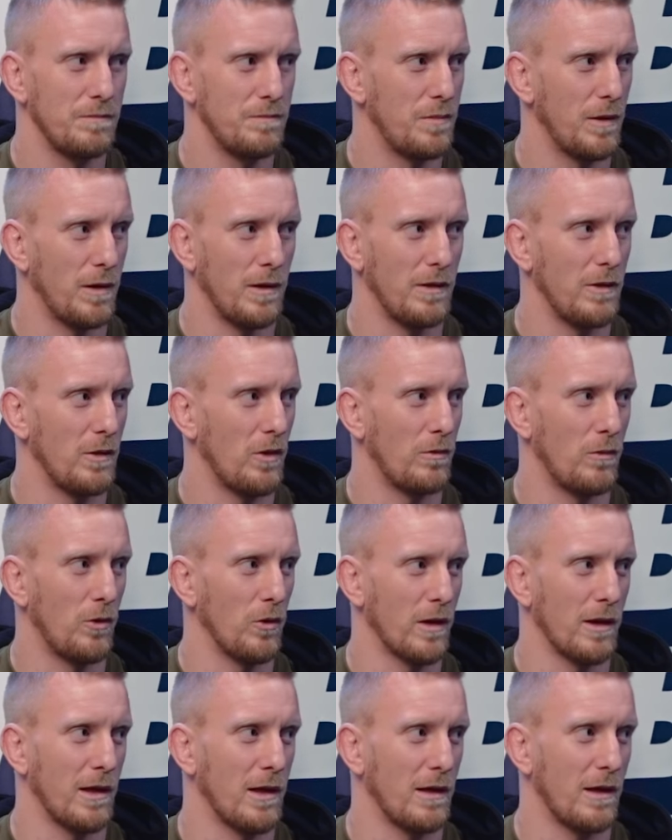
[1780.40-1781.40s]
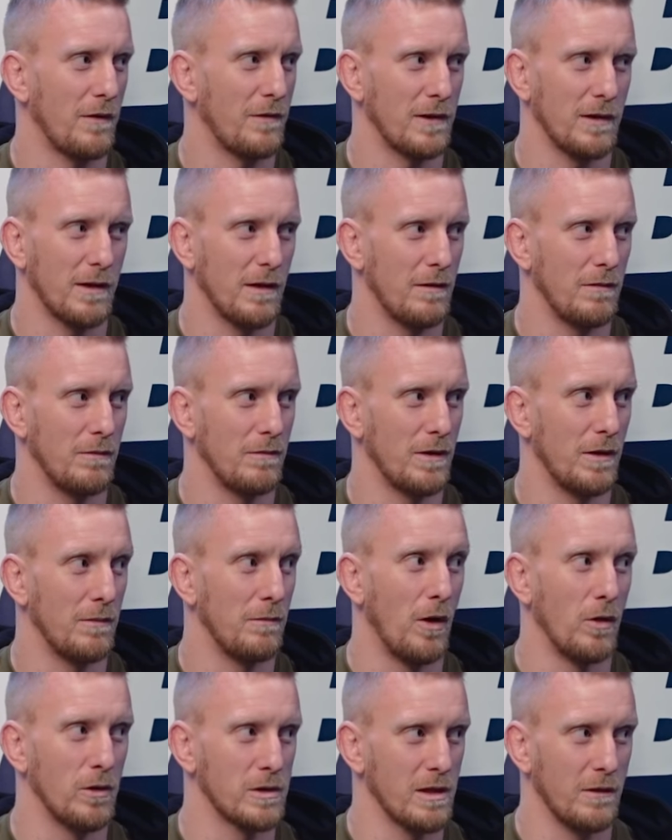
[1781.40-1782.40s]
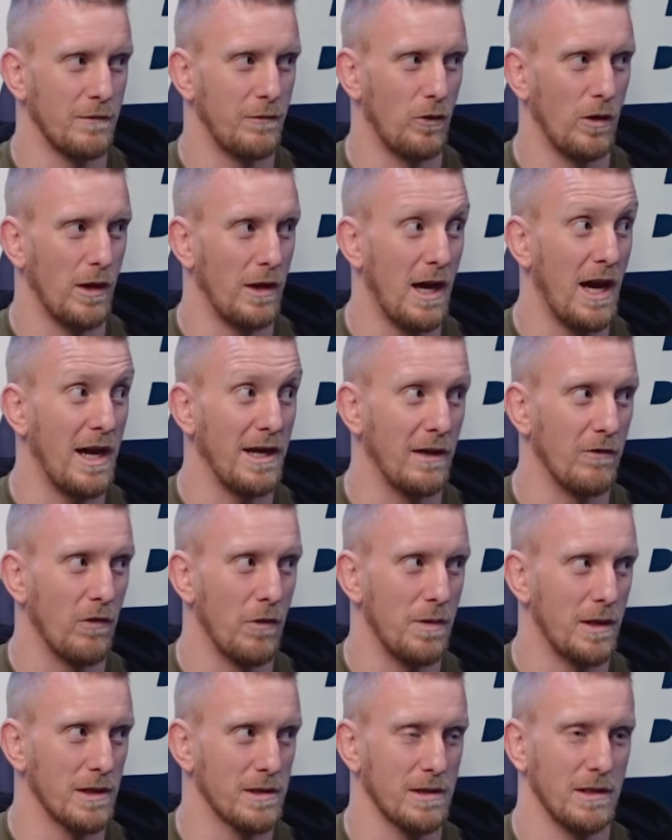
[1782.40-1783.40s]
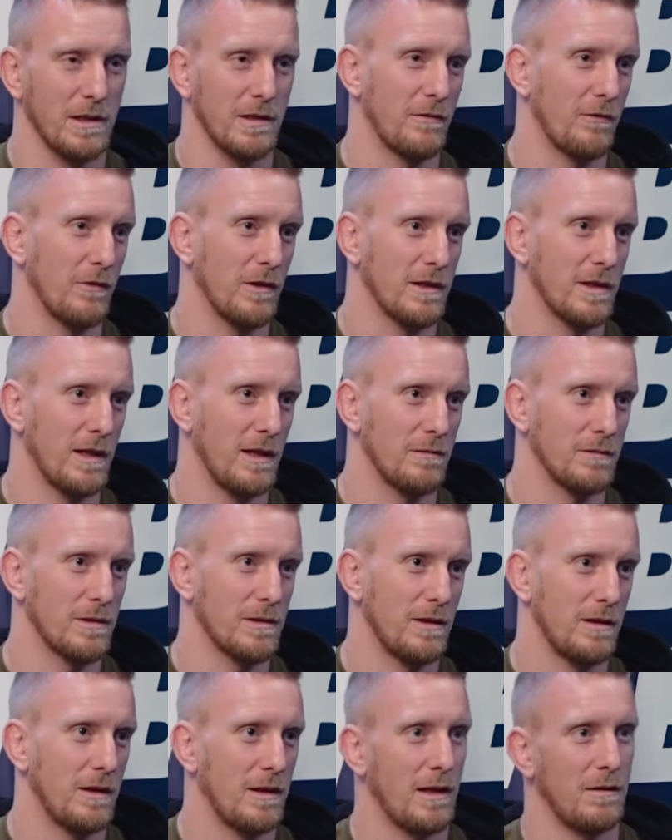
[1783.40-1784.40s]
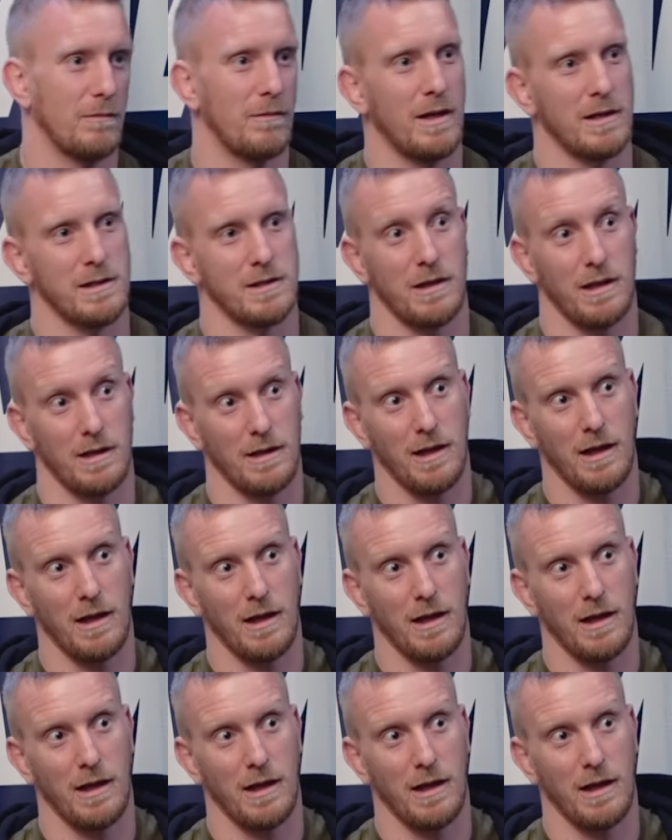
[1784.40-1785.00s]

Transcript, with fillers: But not more than that. I think the the most I fought any other person is three times, and then Matt's like